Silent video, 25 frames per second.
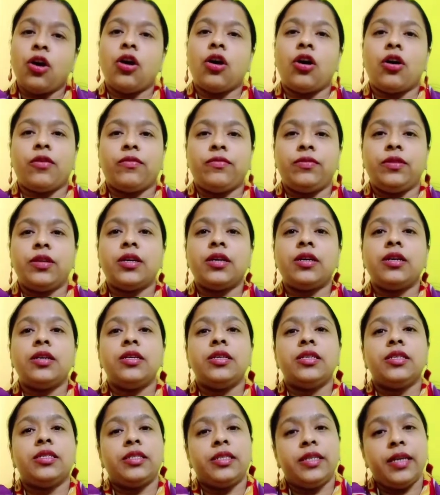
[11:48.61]
of the
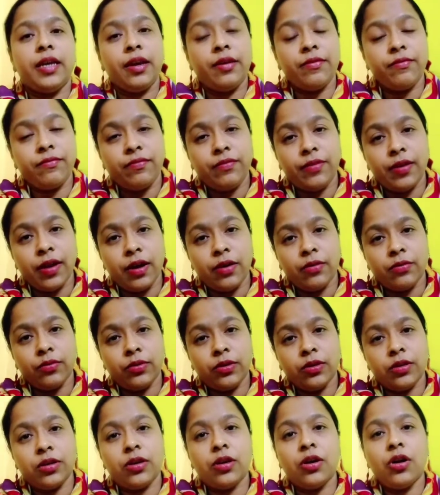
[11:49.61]
same
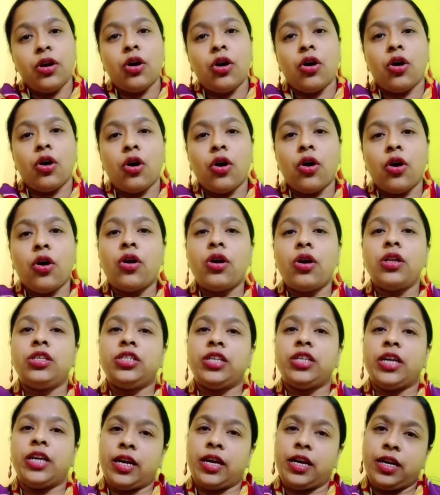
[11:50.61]
flower or
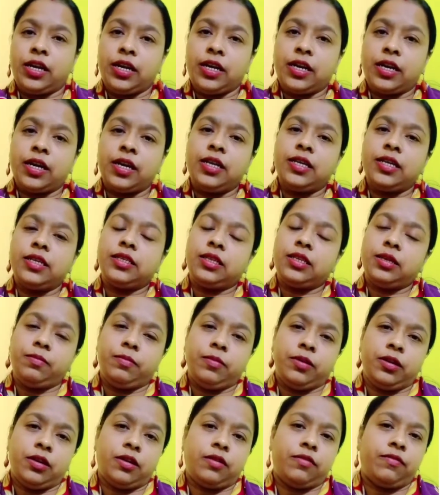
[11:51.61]
genetically
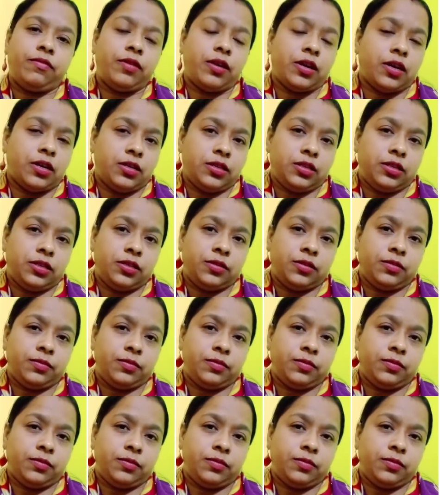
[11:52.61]
similar flowers.